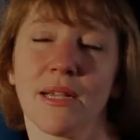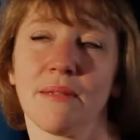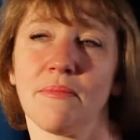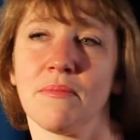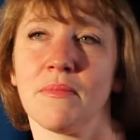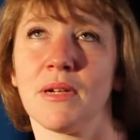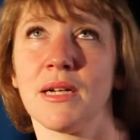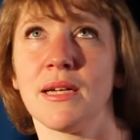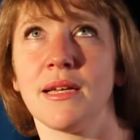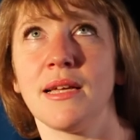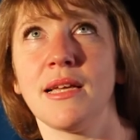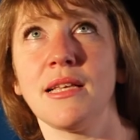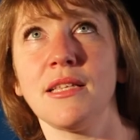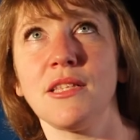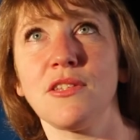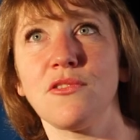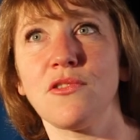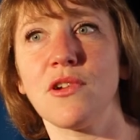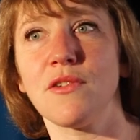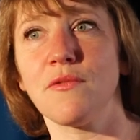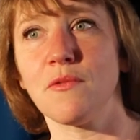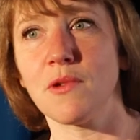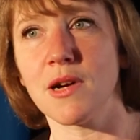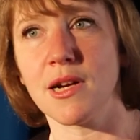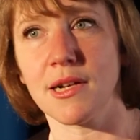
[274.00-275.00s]
my history
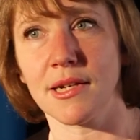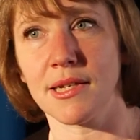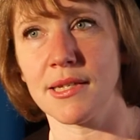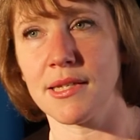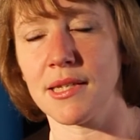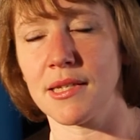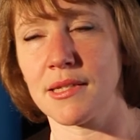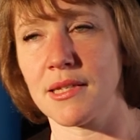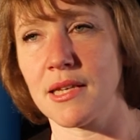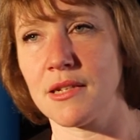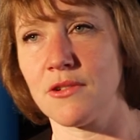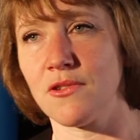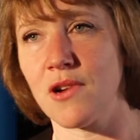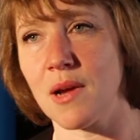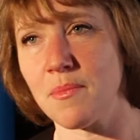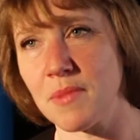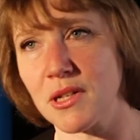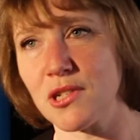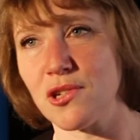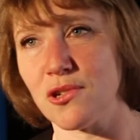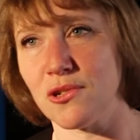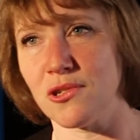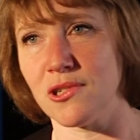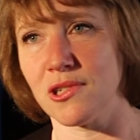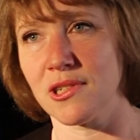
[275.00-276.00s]
of work is as a
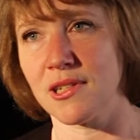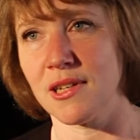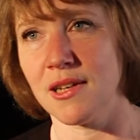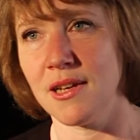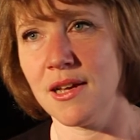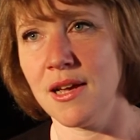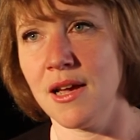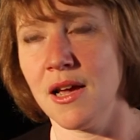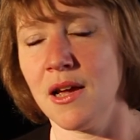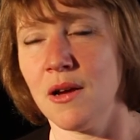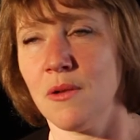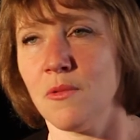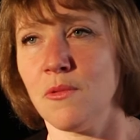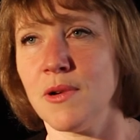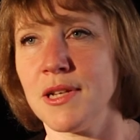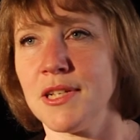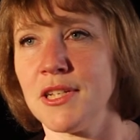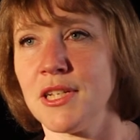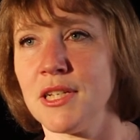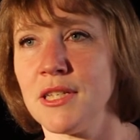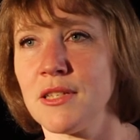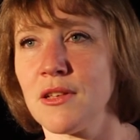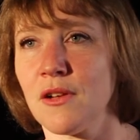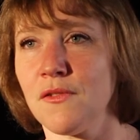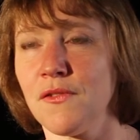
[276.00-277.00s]
dramaturg, which
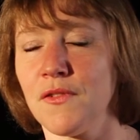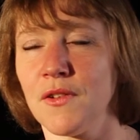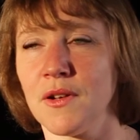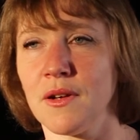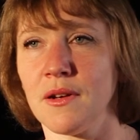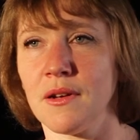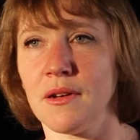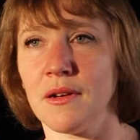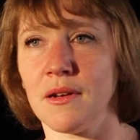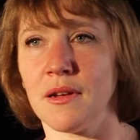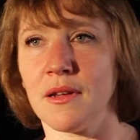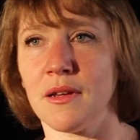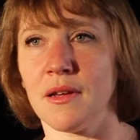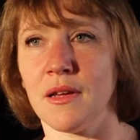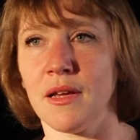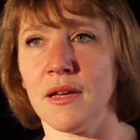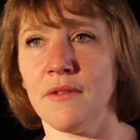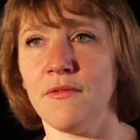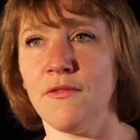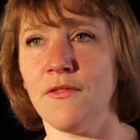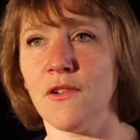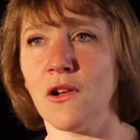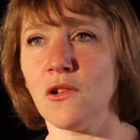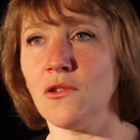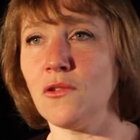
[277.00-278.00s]
is often
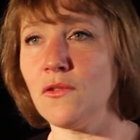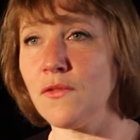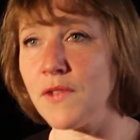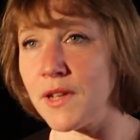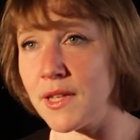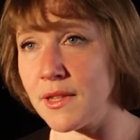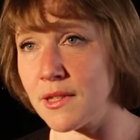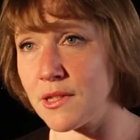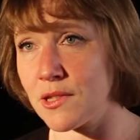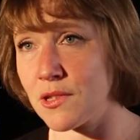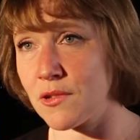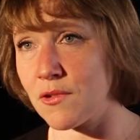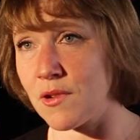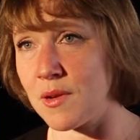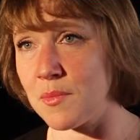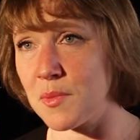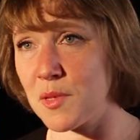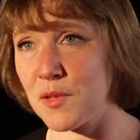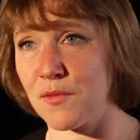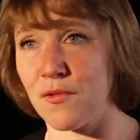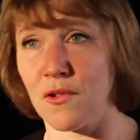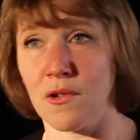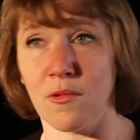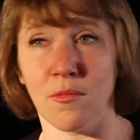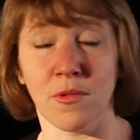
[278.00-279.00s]
evolving the scripts
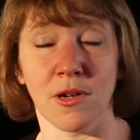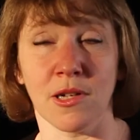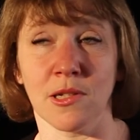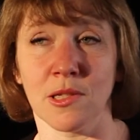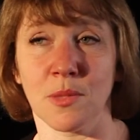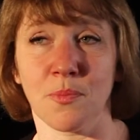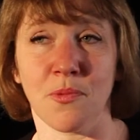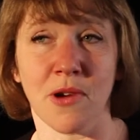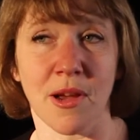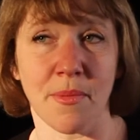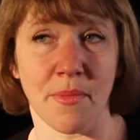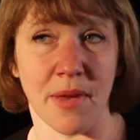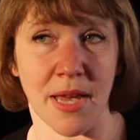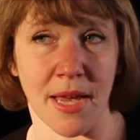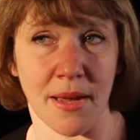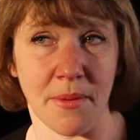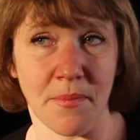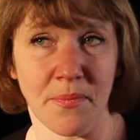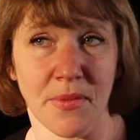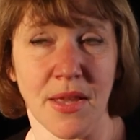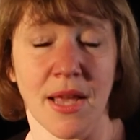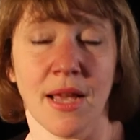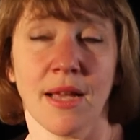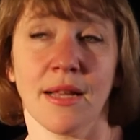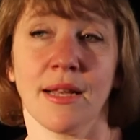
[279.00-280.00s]
for a world premiere.
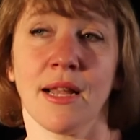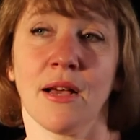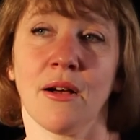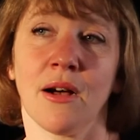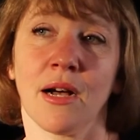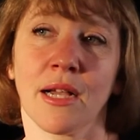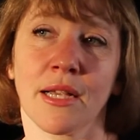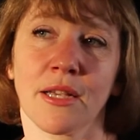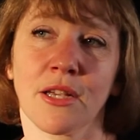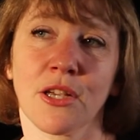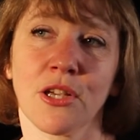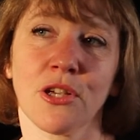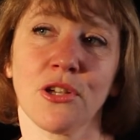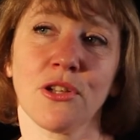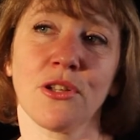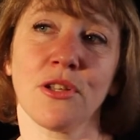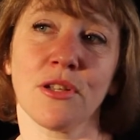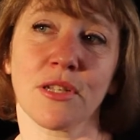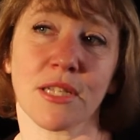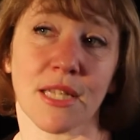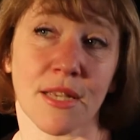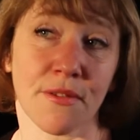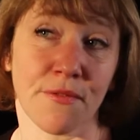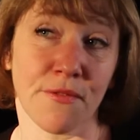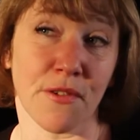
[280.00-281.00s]
Now, I
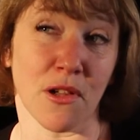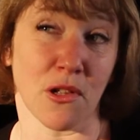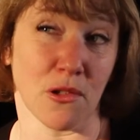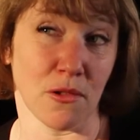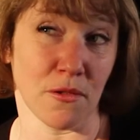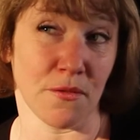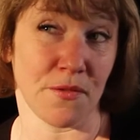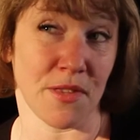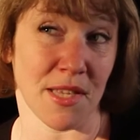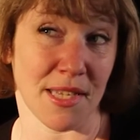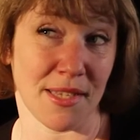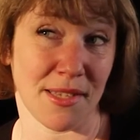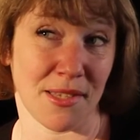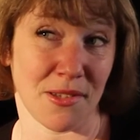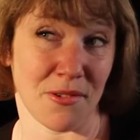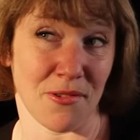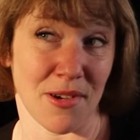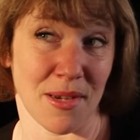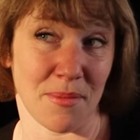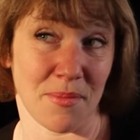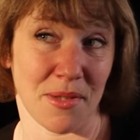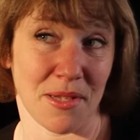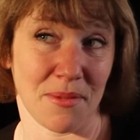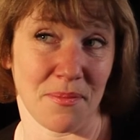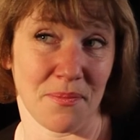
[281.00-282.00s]
couldn't evolve this
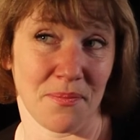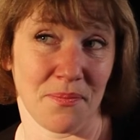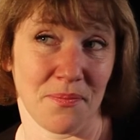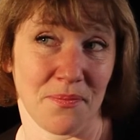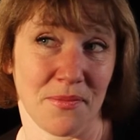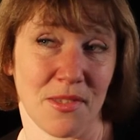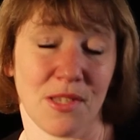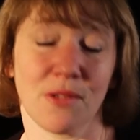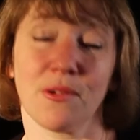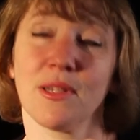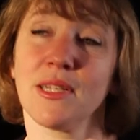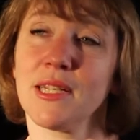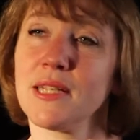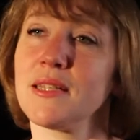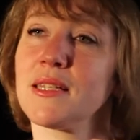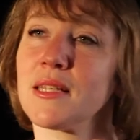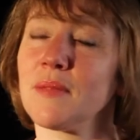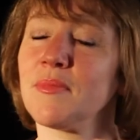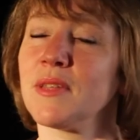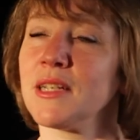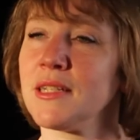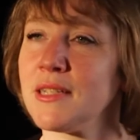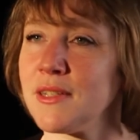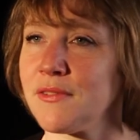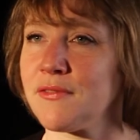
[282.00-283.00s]
script, so I did
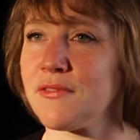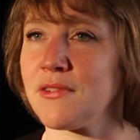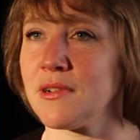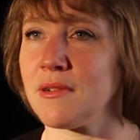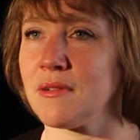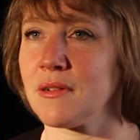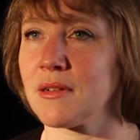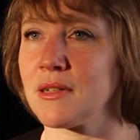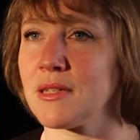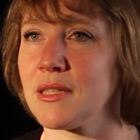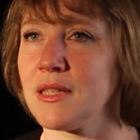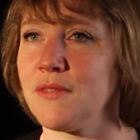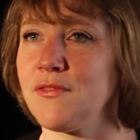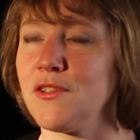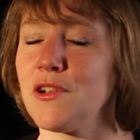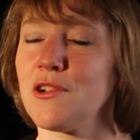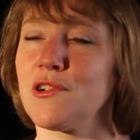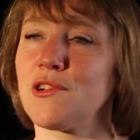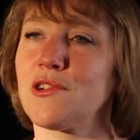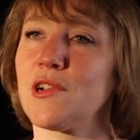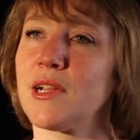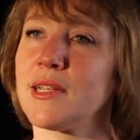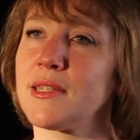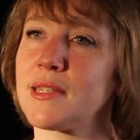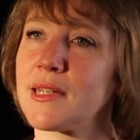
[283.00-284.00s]
something different. Because if you're a
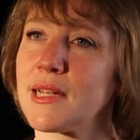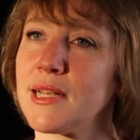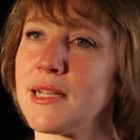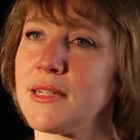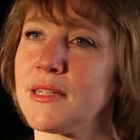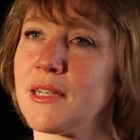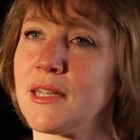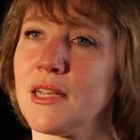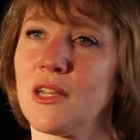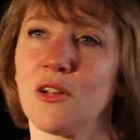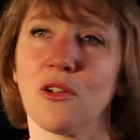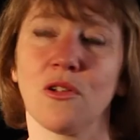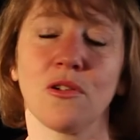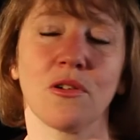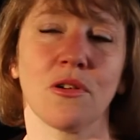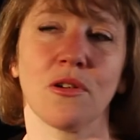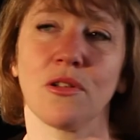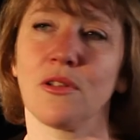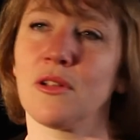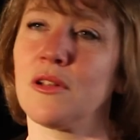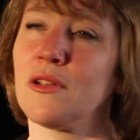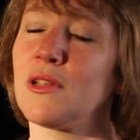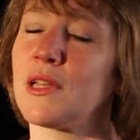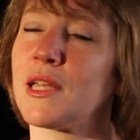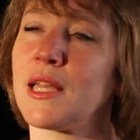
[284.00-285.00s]
translator, you're not
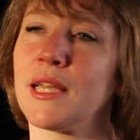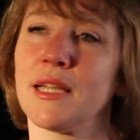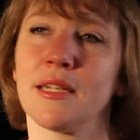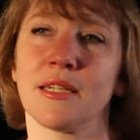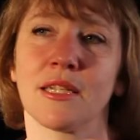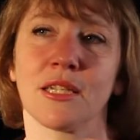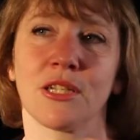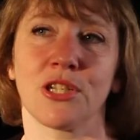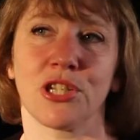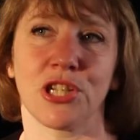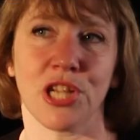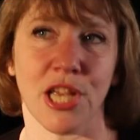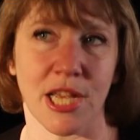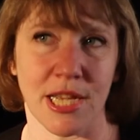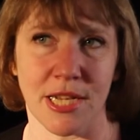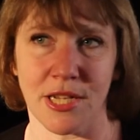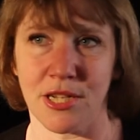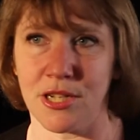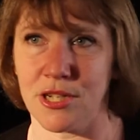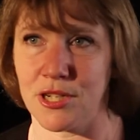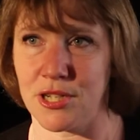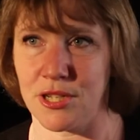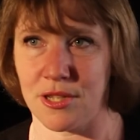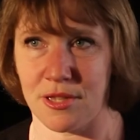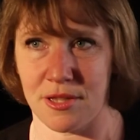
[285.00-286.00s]
looking to
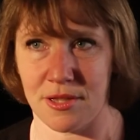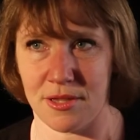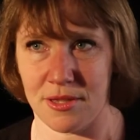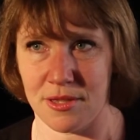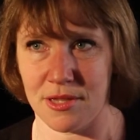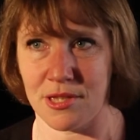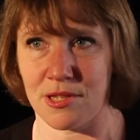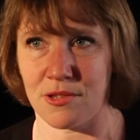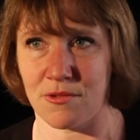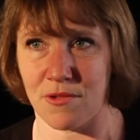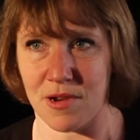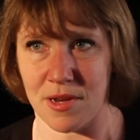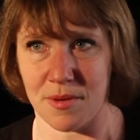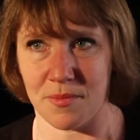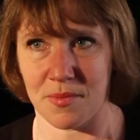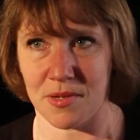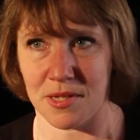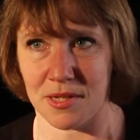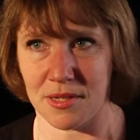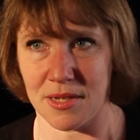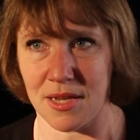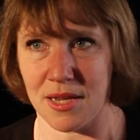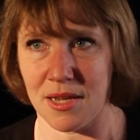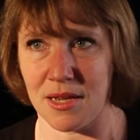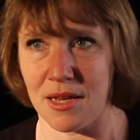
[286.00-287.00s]
change the
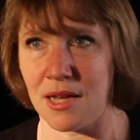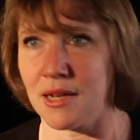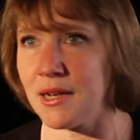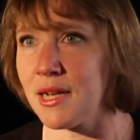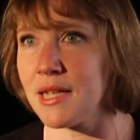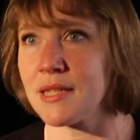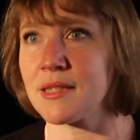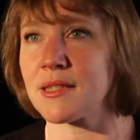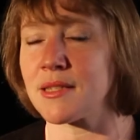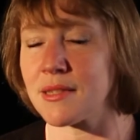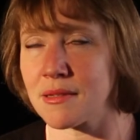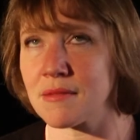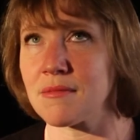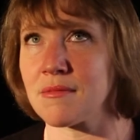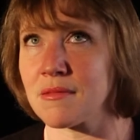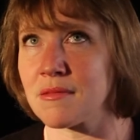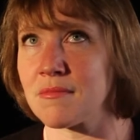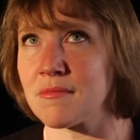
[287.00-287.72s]
script unless